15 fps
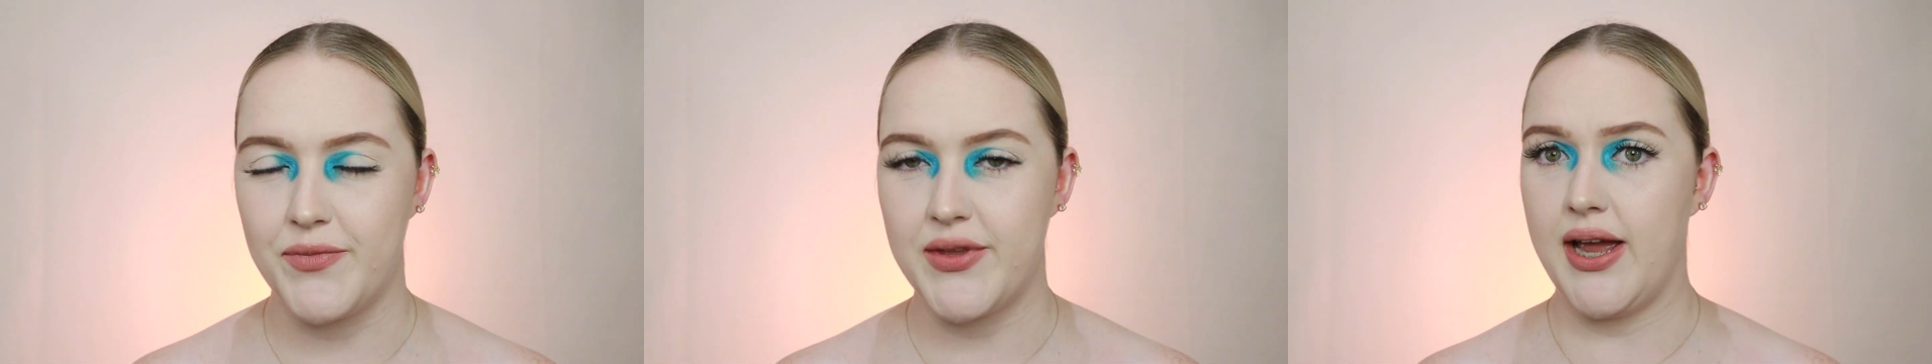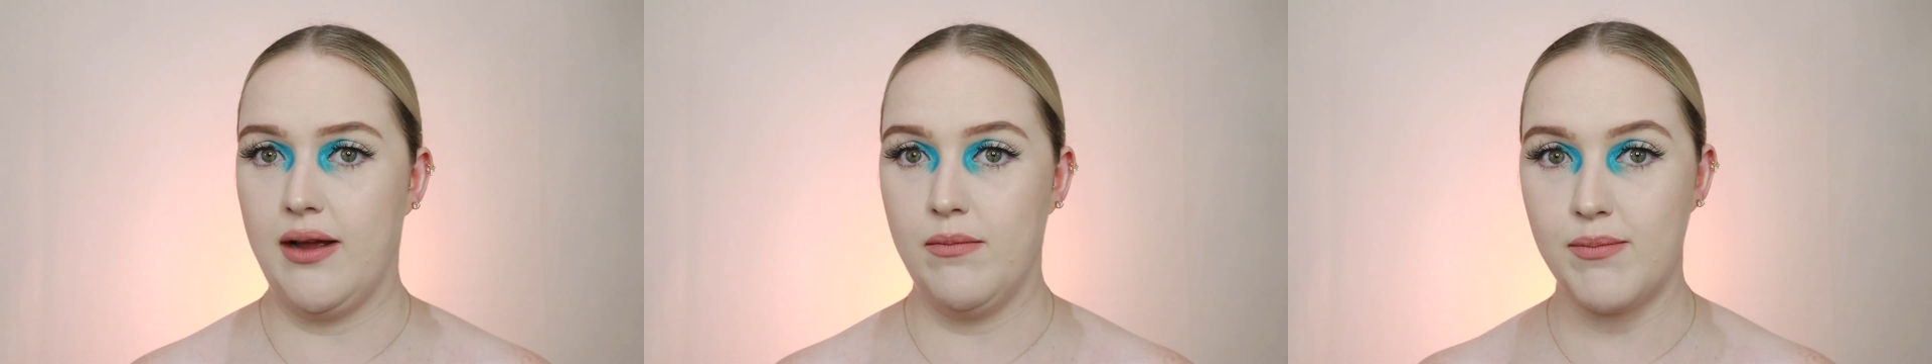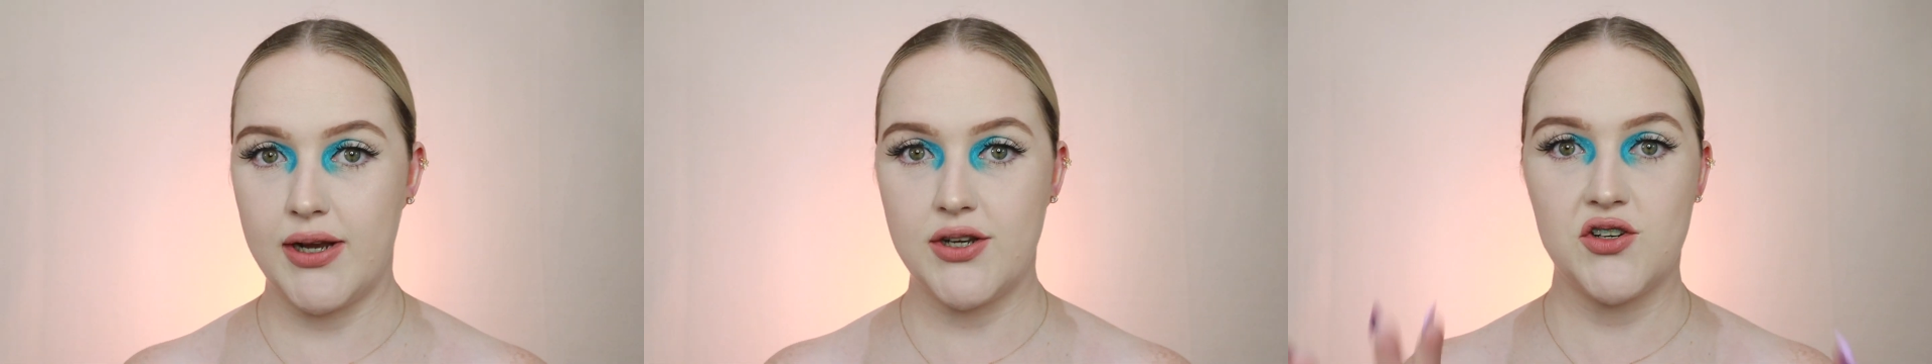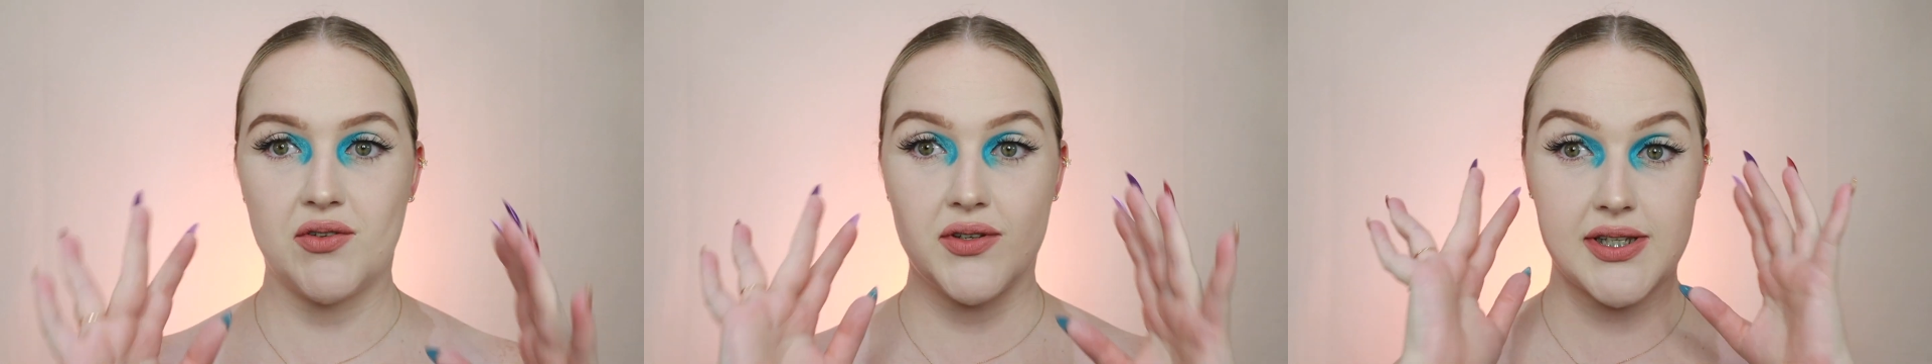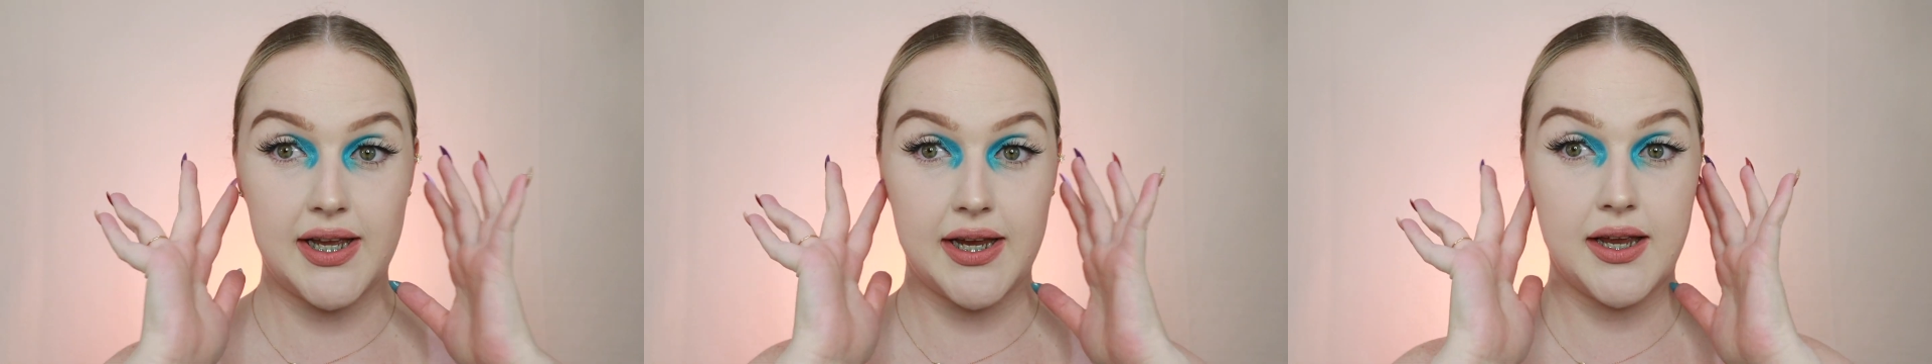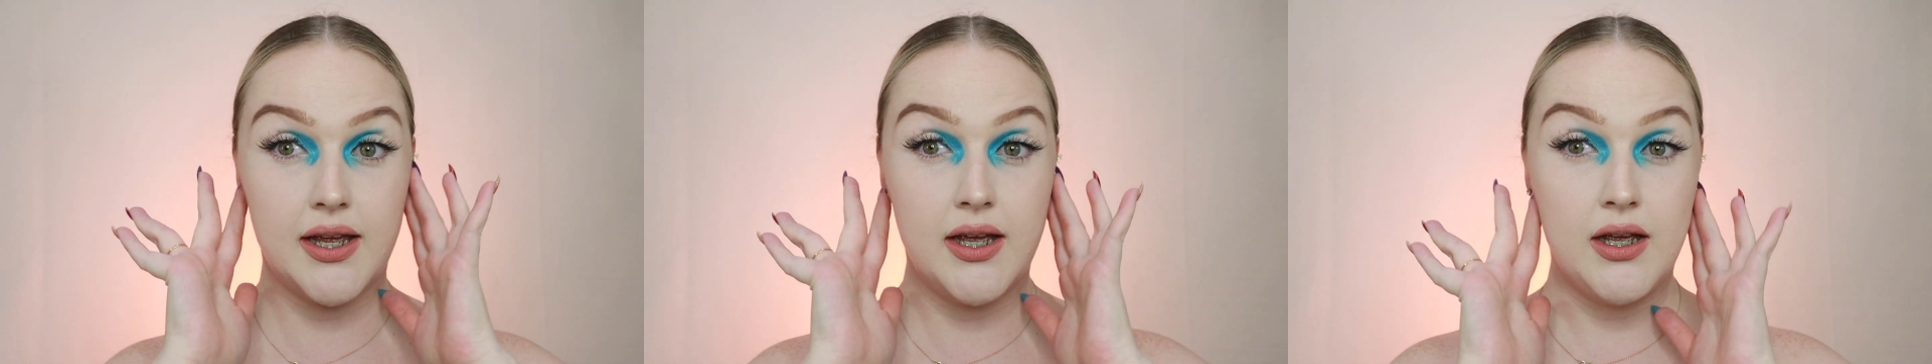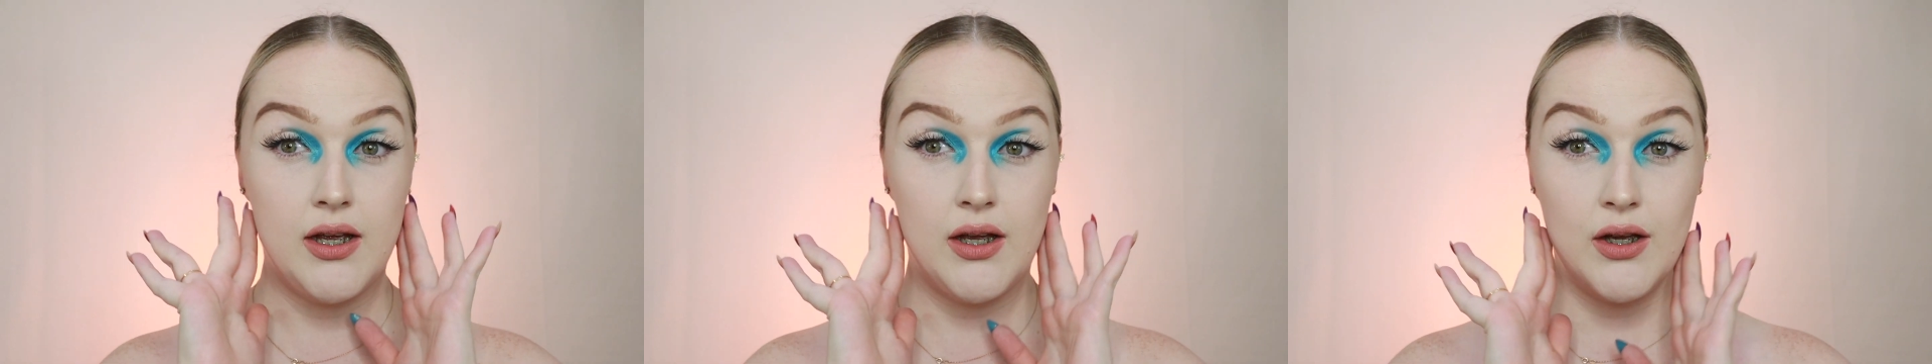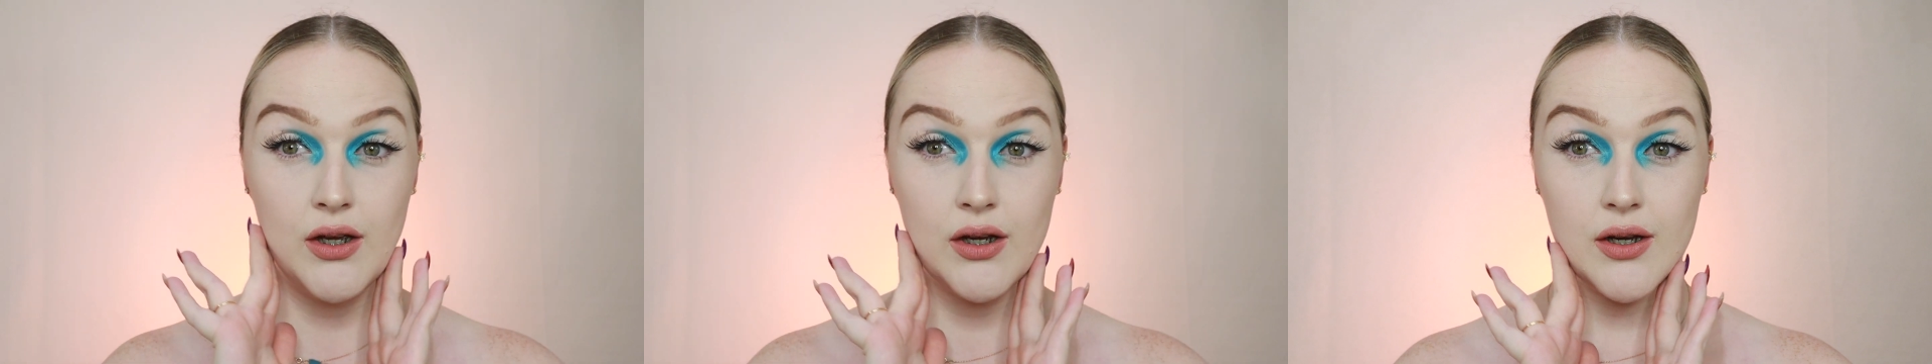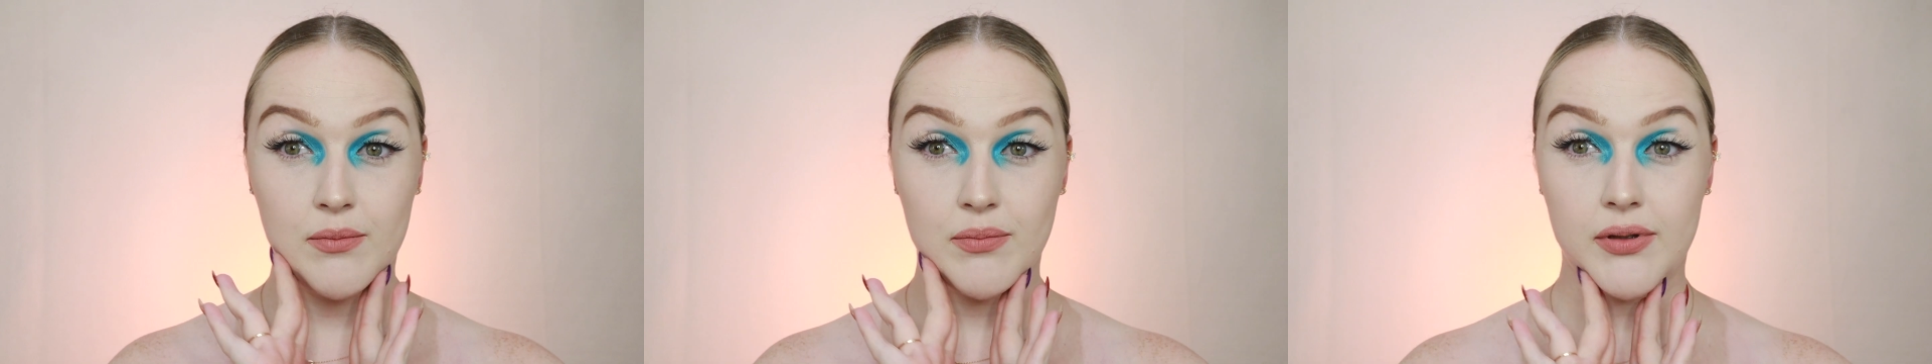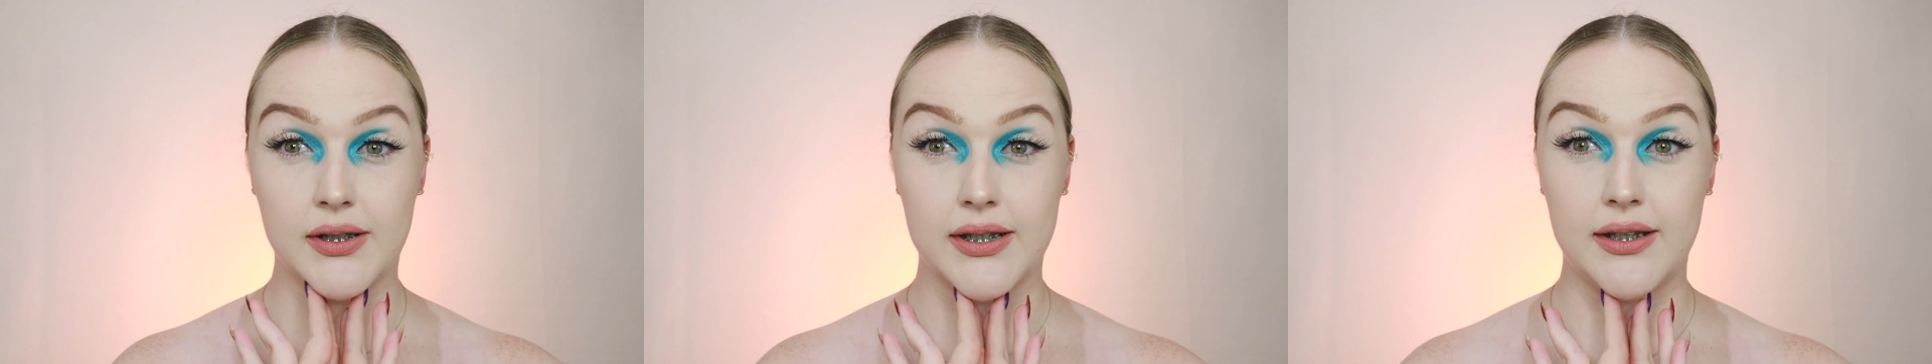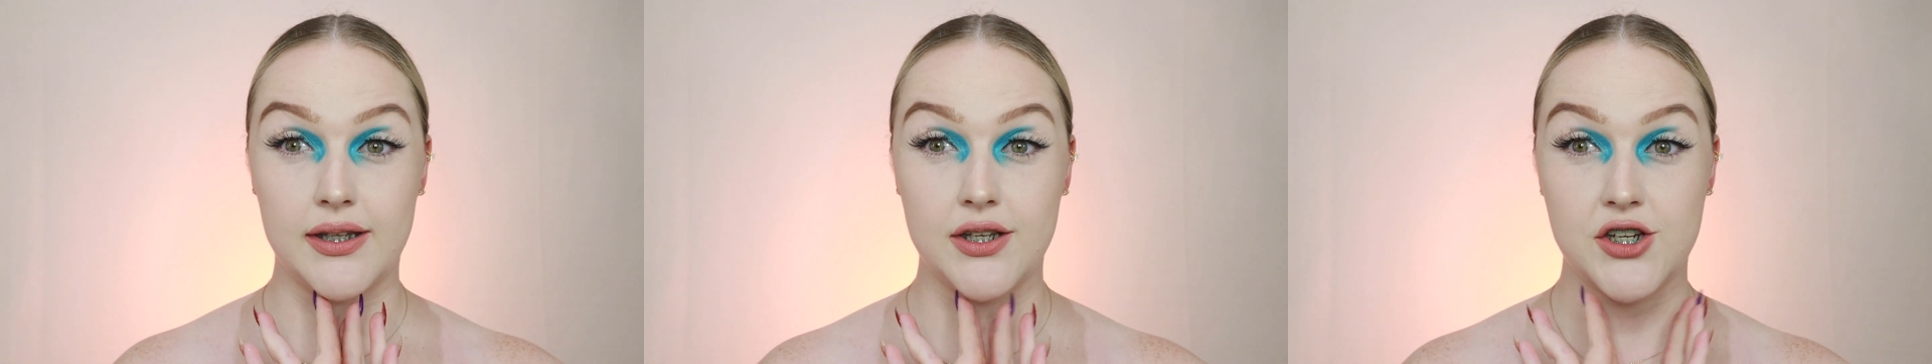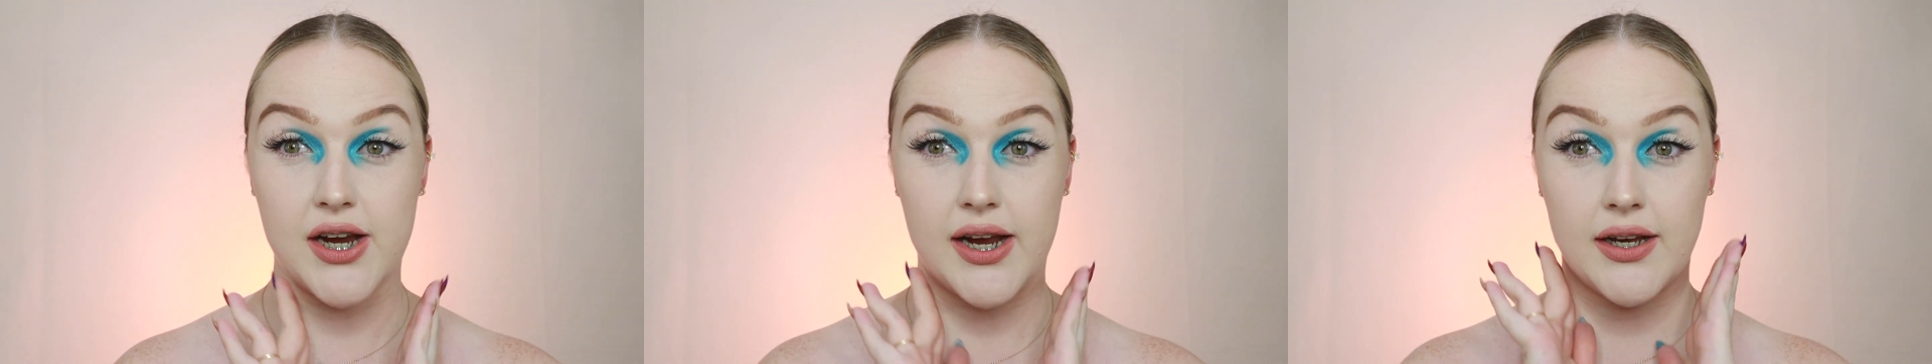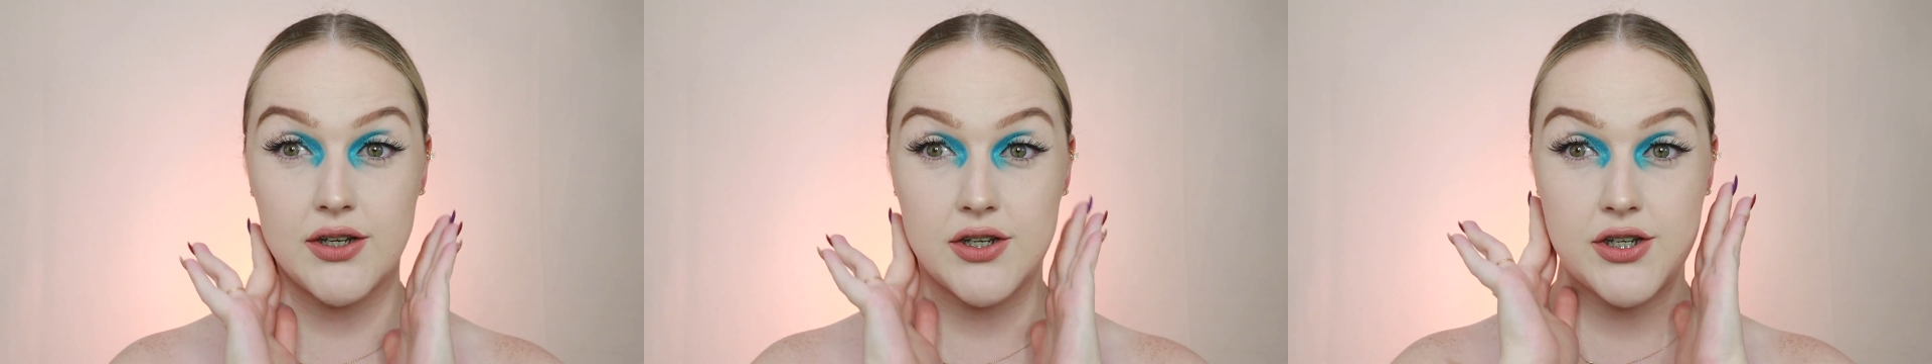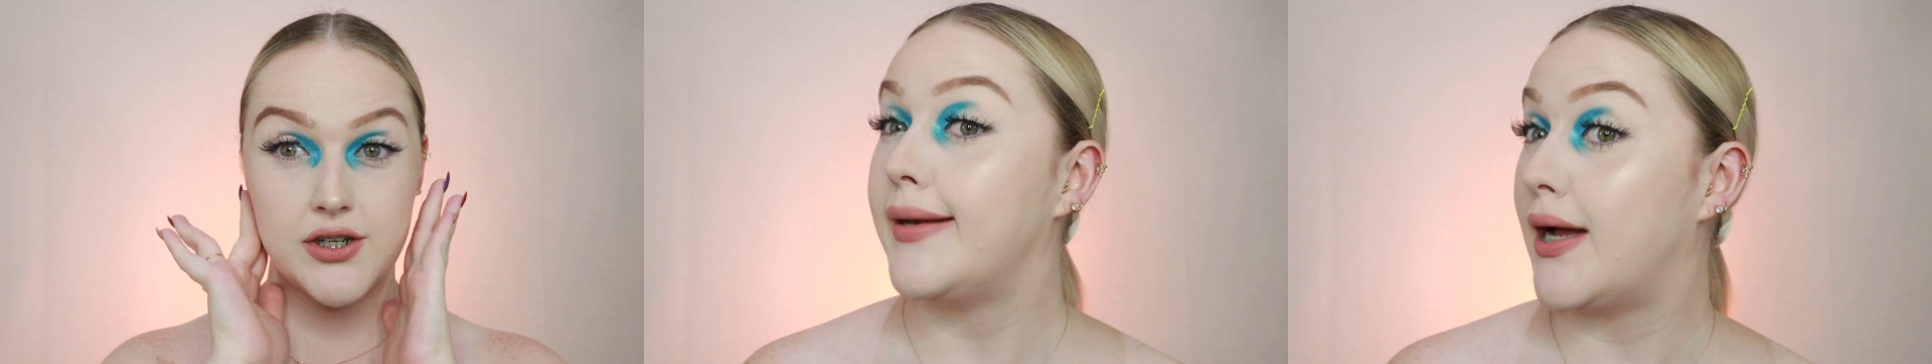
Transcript: yeah, my jaw's like completely changed.